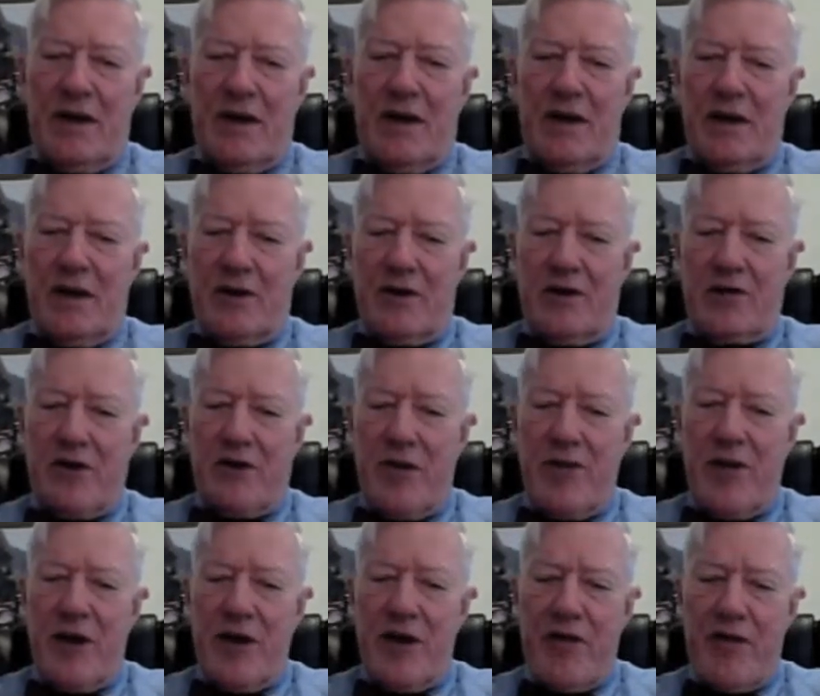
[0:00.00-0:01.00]

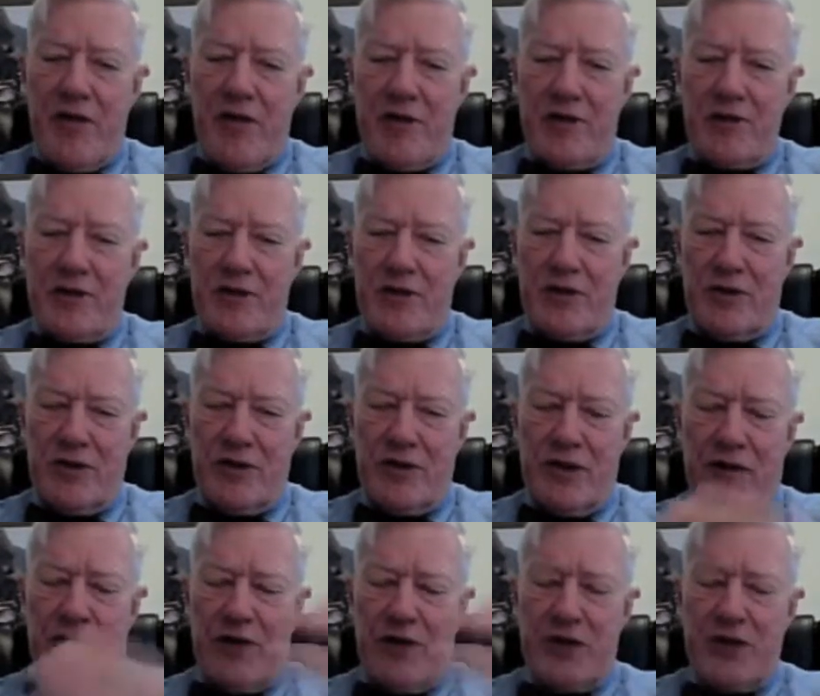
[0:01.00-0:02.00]
contributing those to the
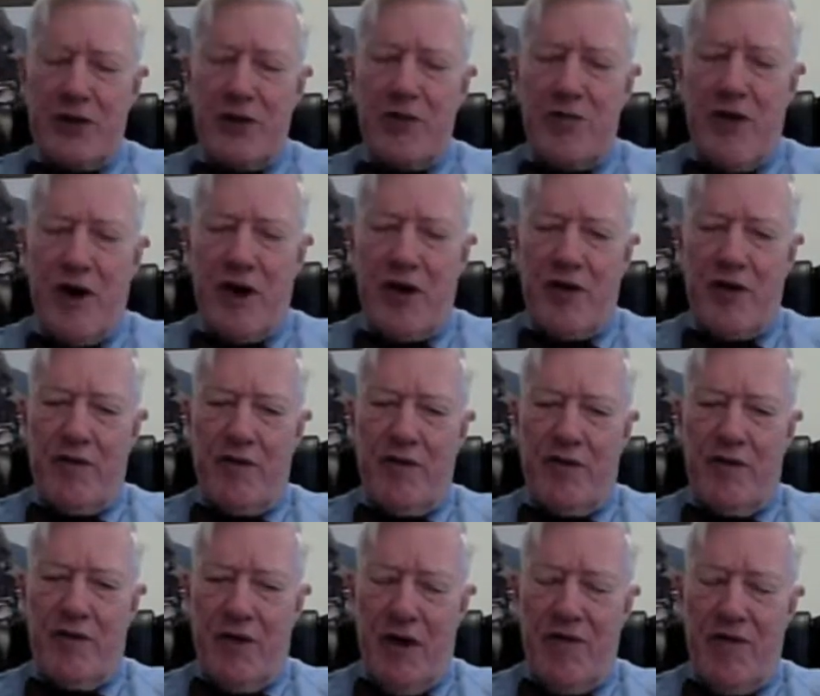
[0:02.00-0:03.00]

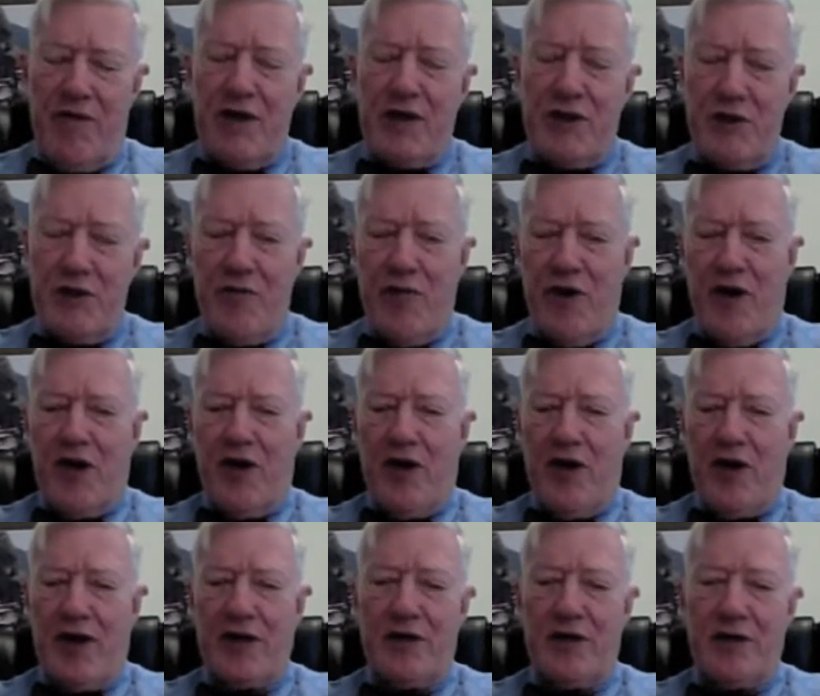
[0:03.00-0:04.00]
FSU
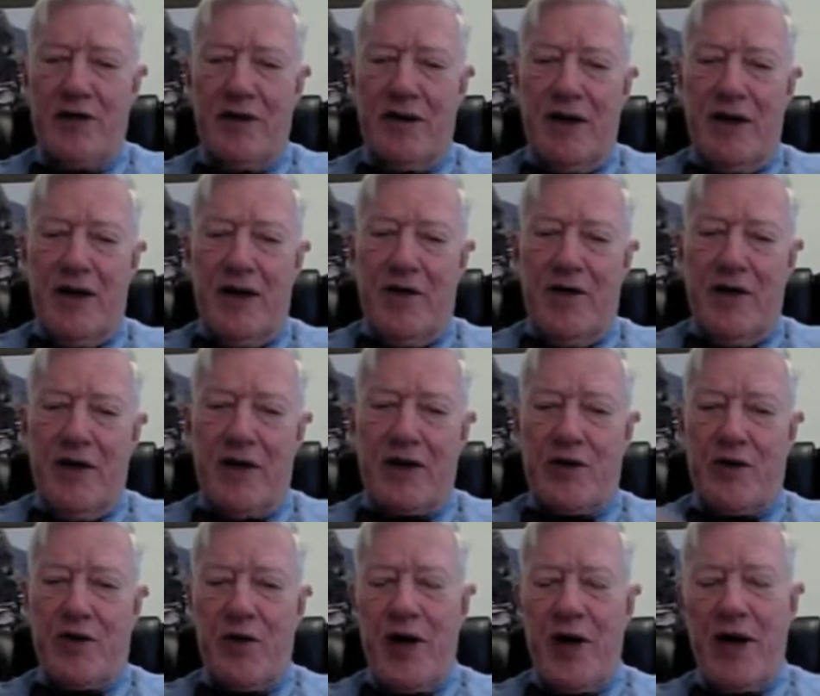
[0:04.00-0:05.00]
Foundation, then
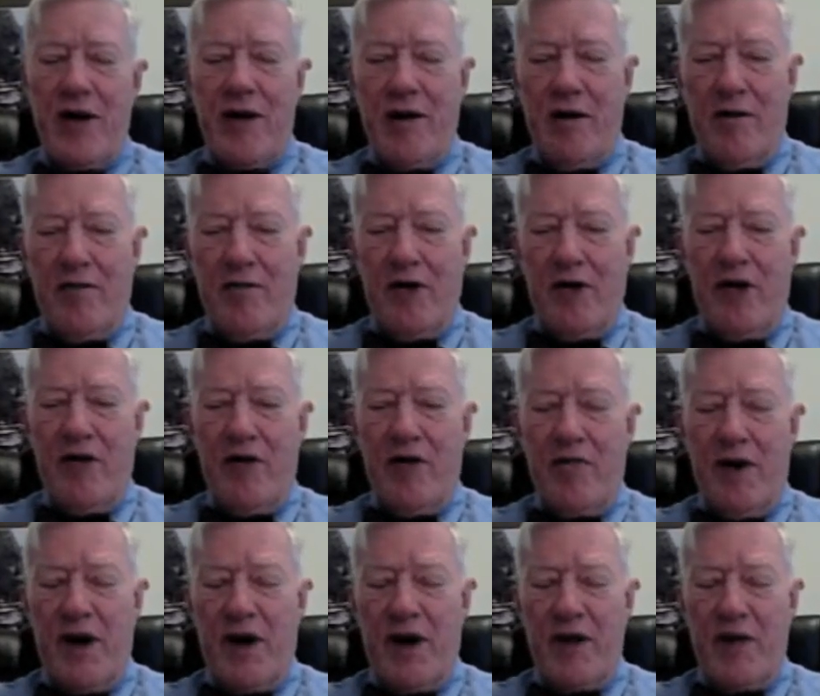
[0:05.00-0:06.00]
create a fund of
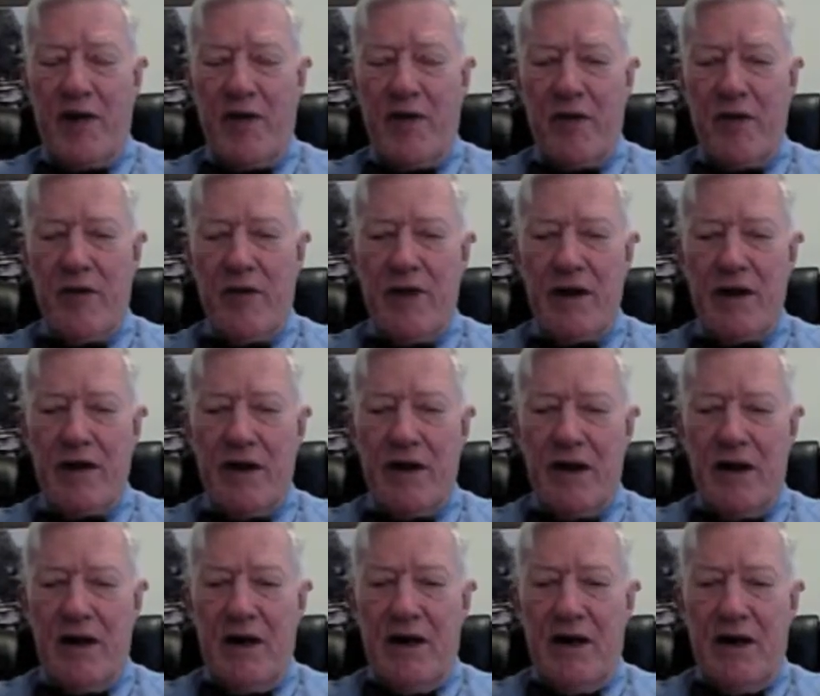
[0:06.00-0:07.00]
money that would be
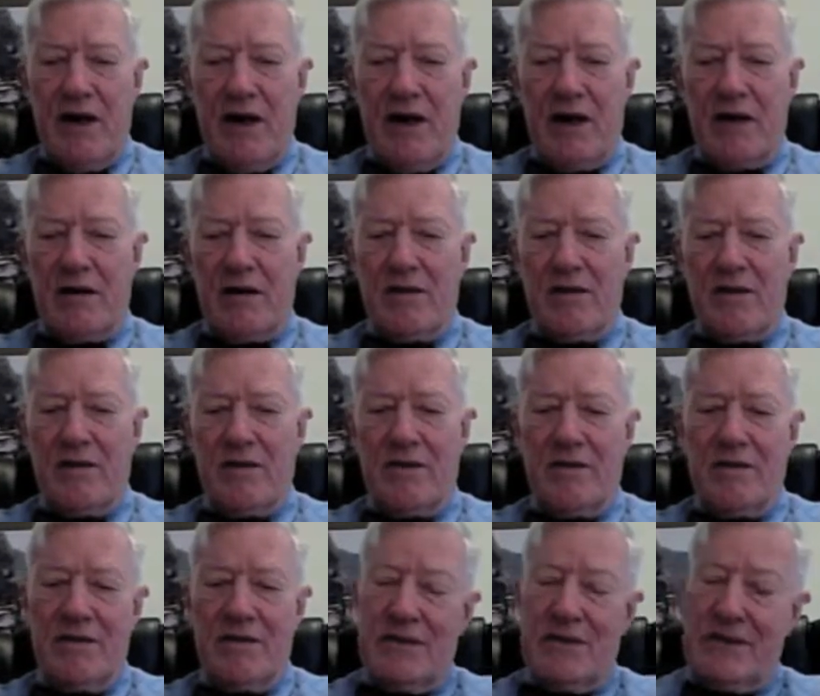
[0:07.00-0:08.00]

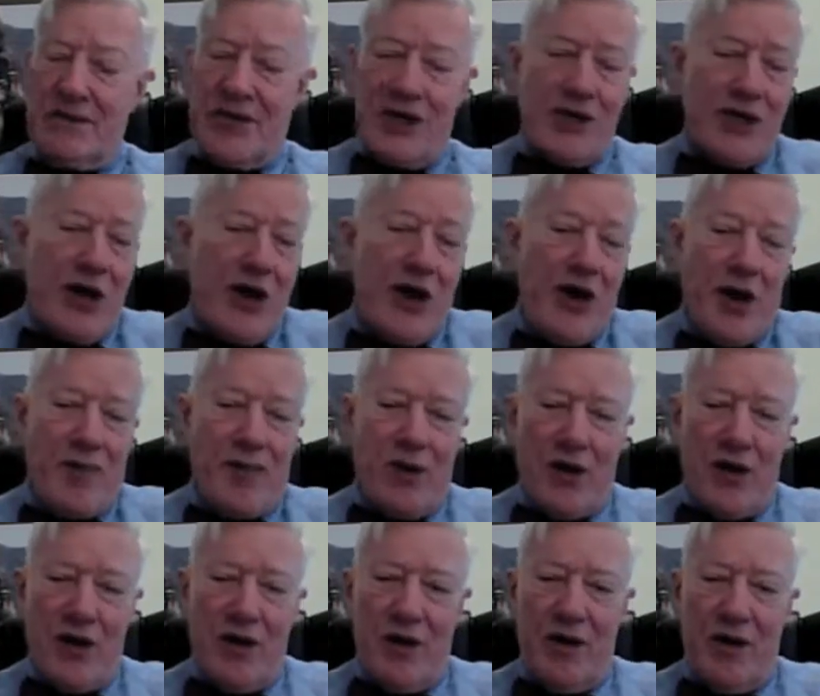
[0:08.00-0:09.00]
essentially double
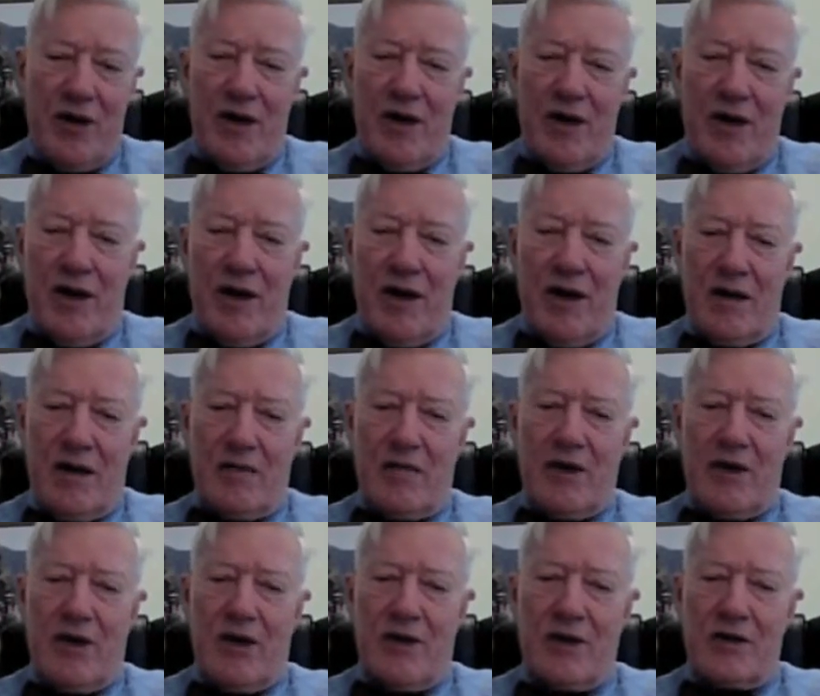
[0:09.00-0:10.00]

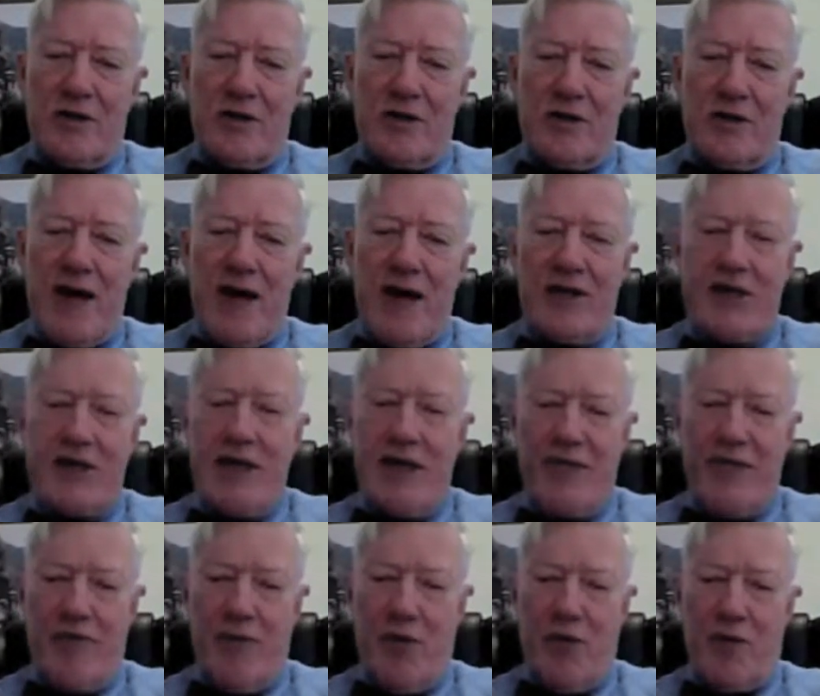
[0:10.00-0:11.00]
because of the matching
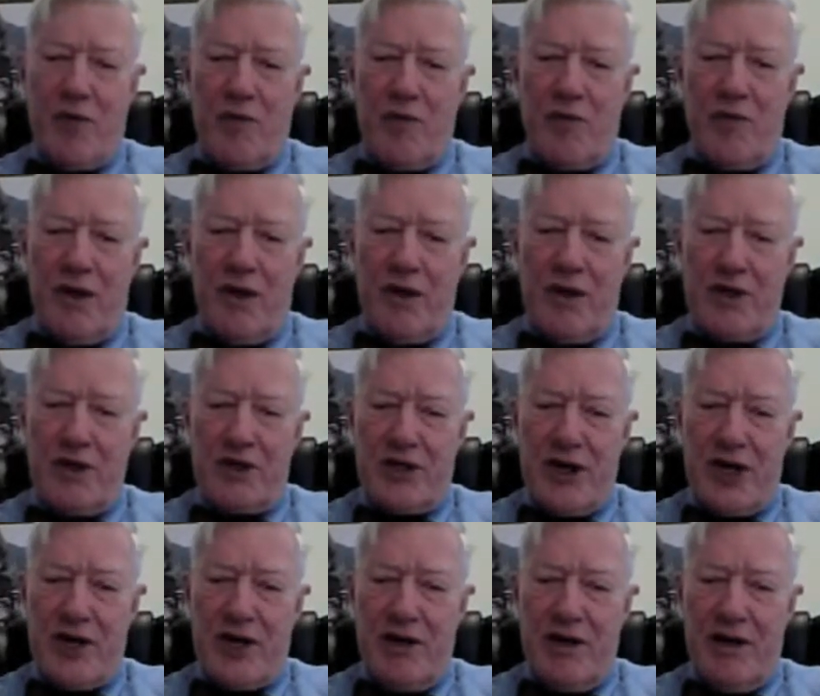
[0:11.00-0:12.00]
gift program that the
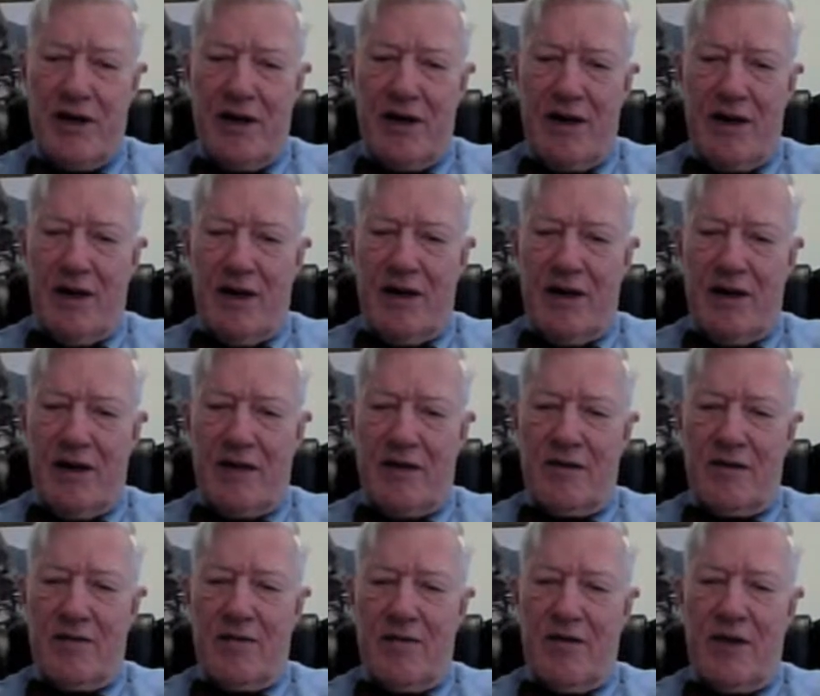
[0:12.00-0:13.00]
state
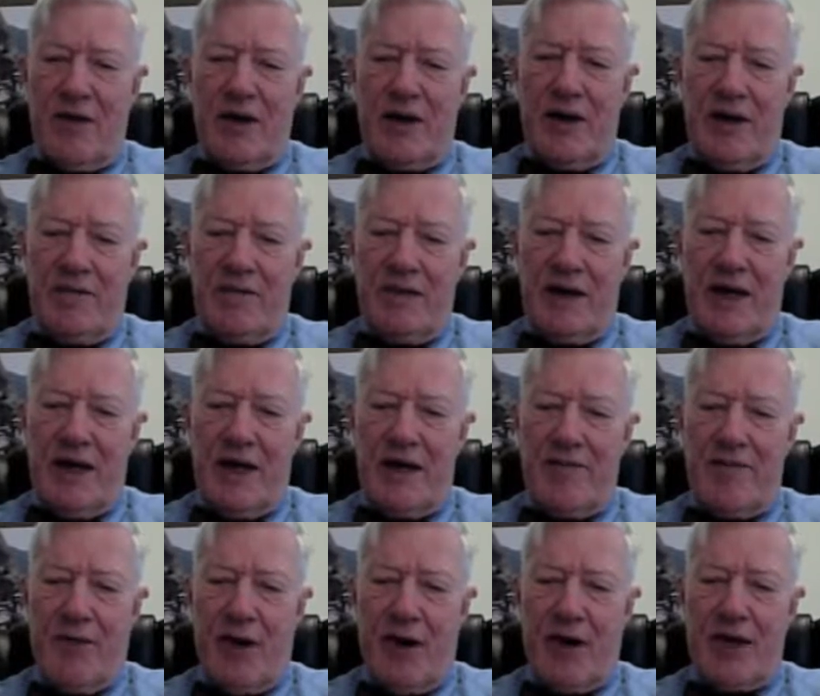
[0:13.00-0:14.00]
then had in
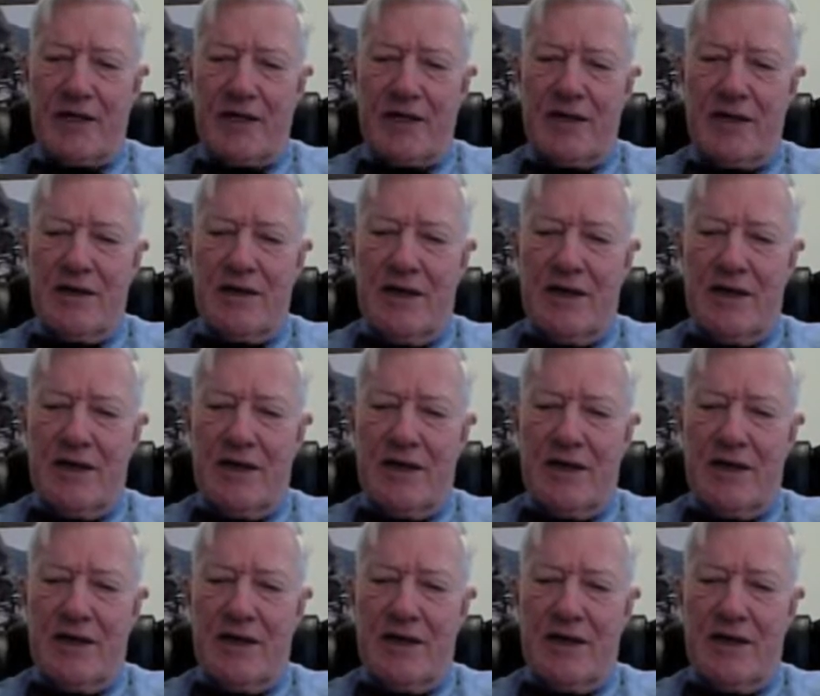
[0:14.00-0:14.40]
place.